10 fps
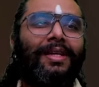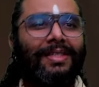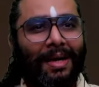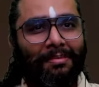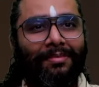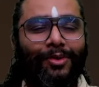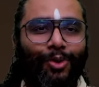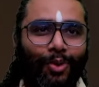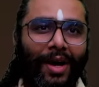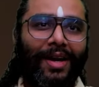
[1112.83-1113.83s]
Some
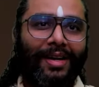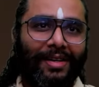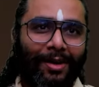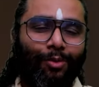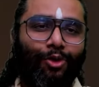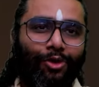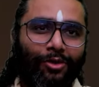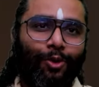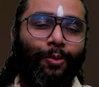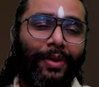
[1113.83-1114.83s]
who are a little more
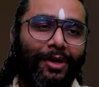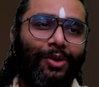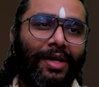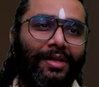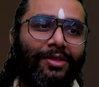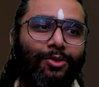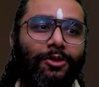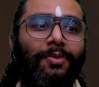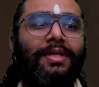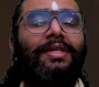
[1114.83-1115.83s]
open to other
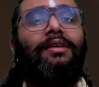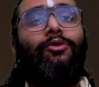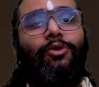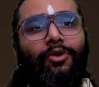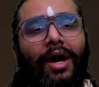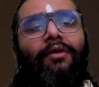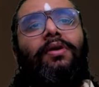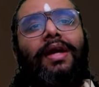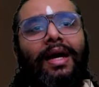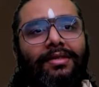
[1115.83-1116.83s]
schools might say, oh,
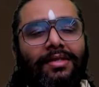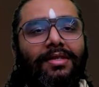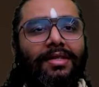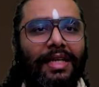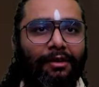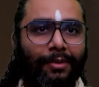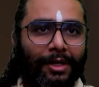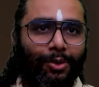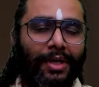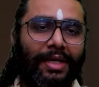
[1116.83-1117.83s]
our ancestors have
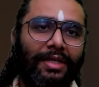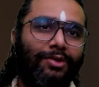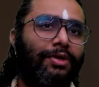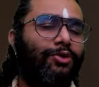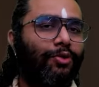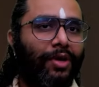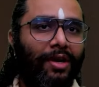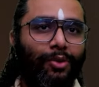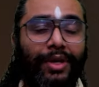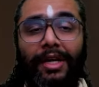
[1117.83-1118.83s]
been doing it this way, so we are
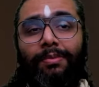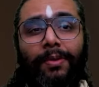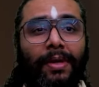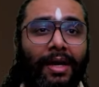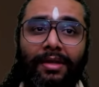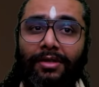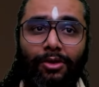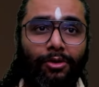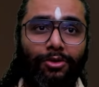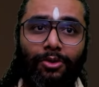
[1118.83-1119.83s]
doing it. Maybe others
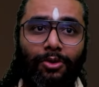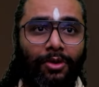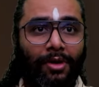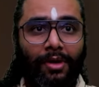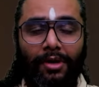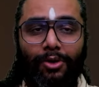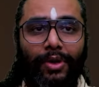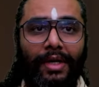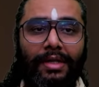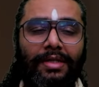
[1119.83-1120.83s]
are also
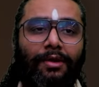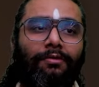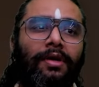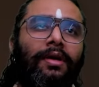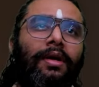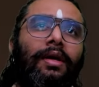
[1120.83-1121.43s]
doing it the same way.